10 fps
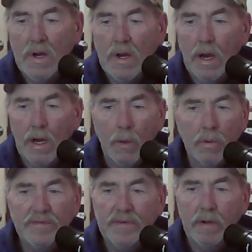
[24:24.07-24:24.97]
I
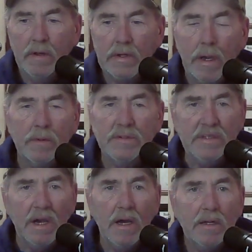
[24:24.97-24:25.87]
always felt like I was
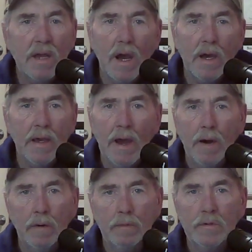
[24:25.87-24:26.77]
the odd guy
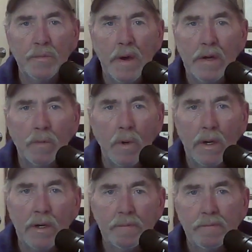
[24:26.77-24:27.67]
out, no matter what.